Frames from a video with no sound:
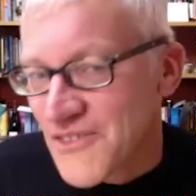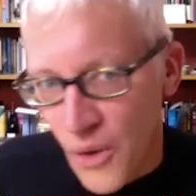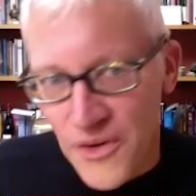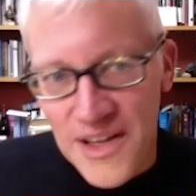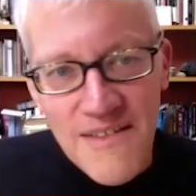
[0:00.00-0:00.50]

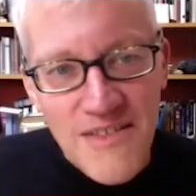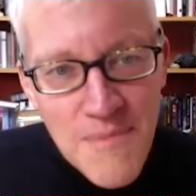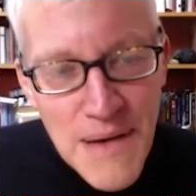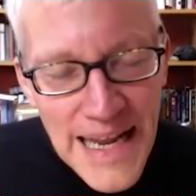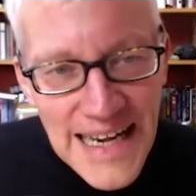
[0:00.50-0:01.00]
God goes
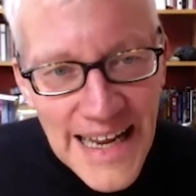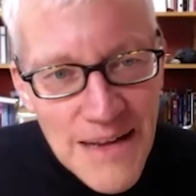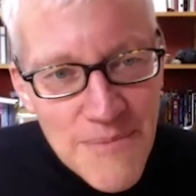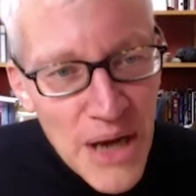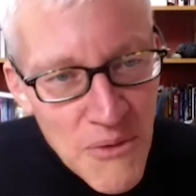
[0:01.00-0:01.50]

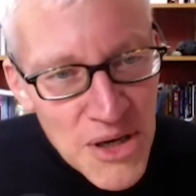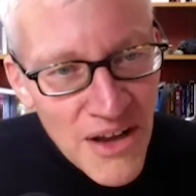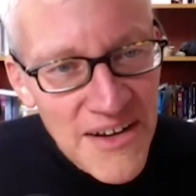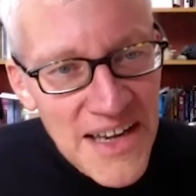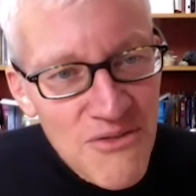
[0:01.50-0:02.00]
completely. But I would
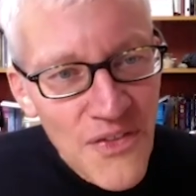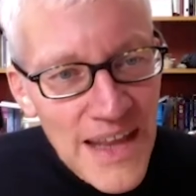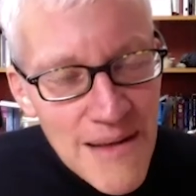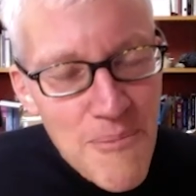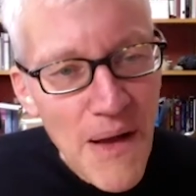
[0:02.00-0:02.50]
argue that
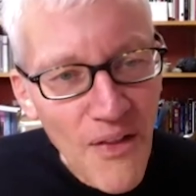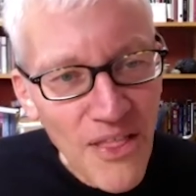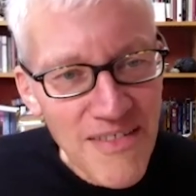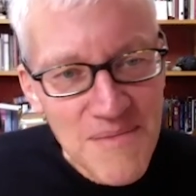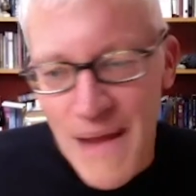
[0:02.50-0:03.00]
the
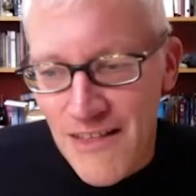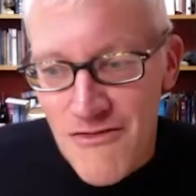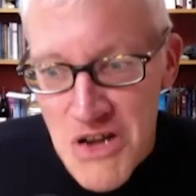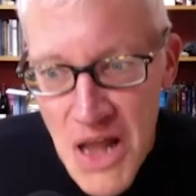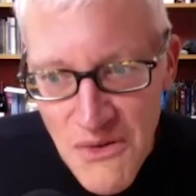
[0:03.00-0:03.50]
impulse
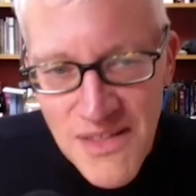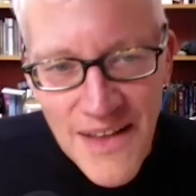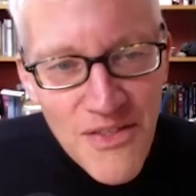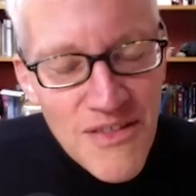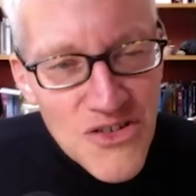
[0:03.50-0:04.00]
makes no
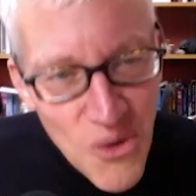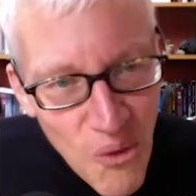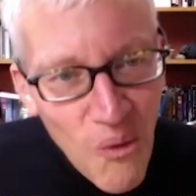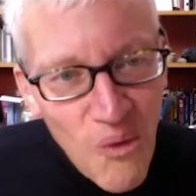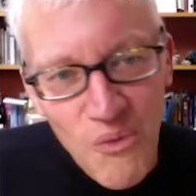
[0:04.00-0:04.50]
sense at
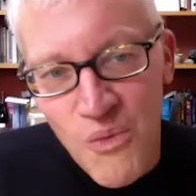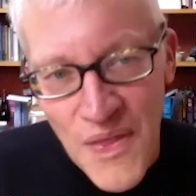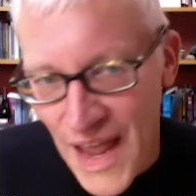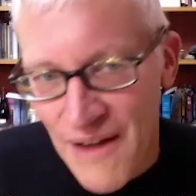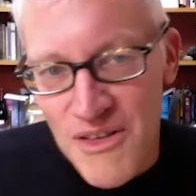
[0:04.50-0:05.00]
all
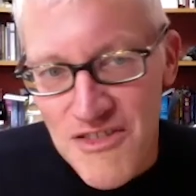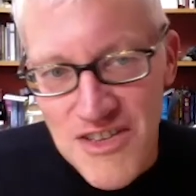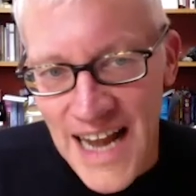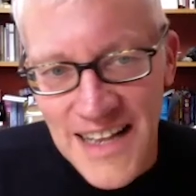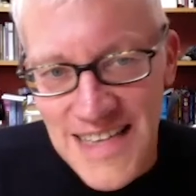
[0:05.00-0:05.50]
without
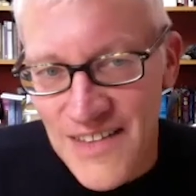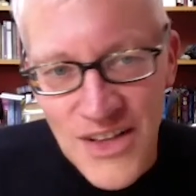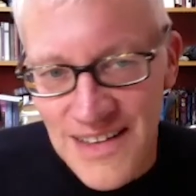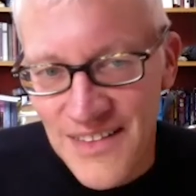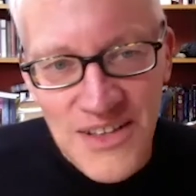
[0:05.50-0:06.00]
Christianity,
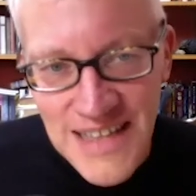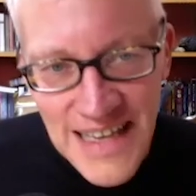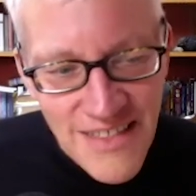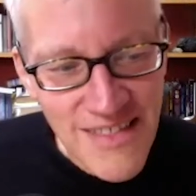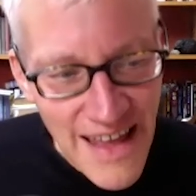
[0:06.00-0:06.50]
that
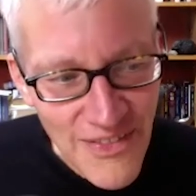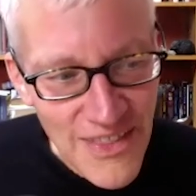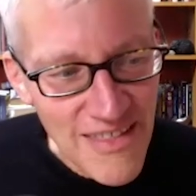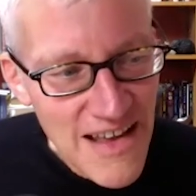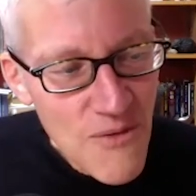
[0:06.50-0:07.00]
in a
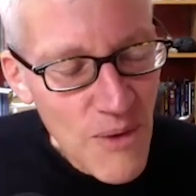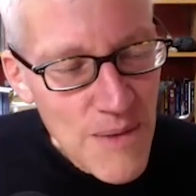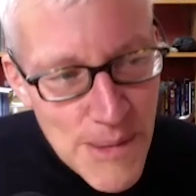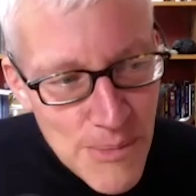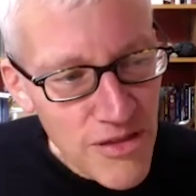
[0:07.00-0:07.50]
sense,
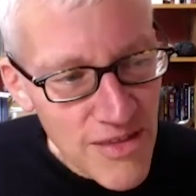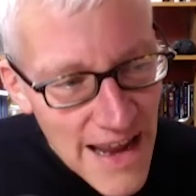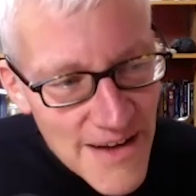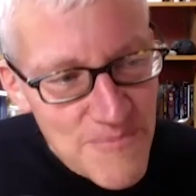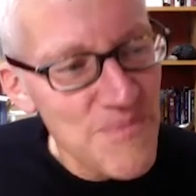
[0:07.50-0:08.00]
when people
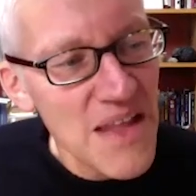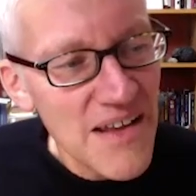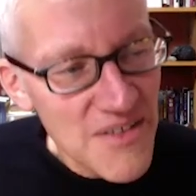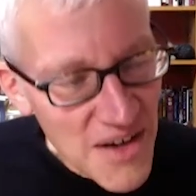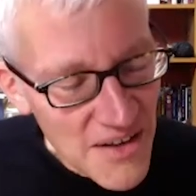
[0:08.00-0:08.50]
say,
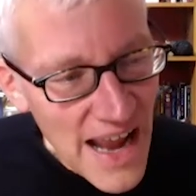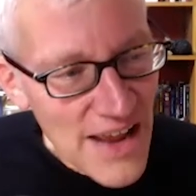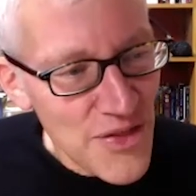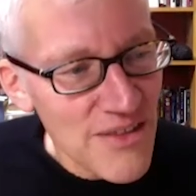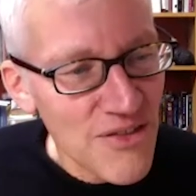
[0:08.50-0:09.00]
you know,
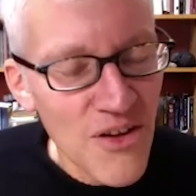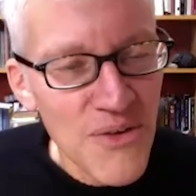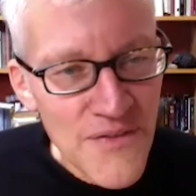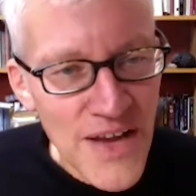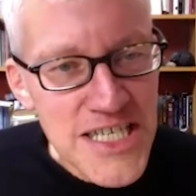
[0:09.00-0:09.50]
atheists
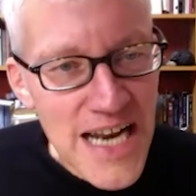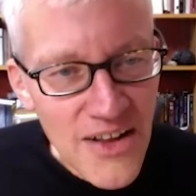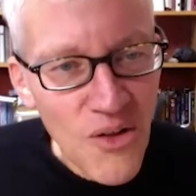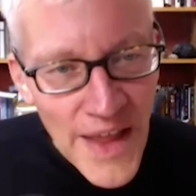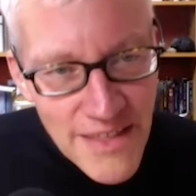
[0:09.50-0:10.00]
are
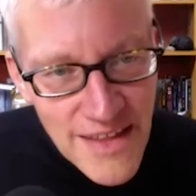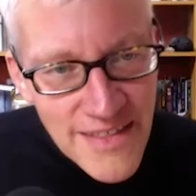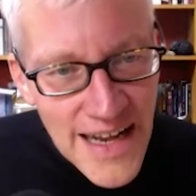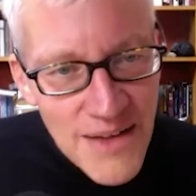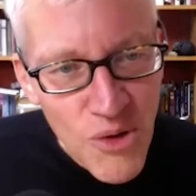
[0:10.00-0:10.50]
evangelical, that's
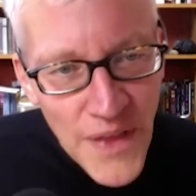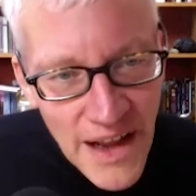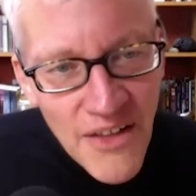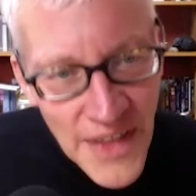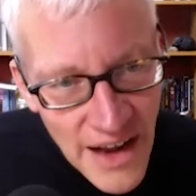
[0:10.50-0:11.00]
exactly what they are.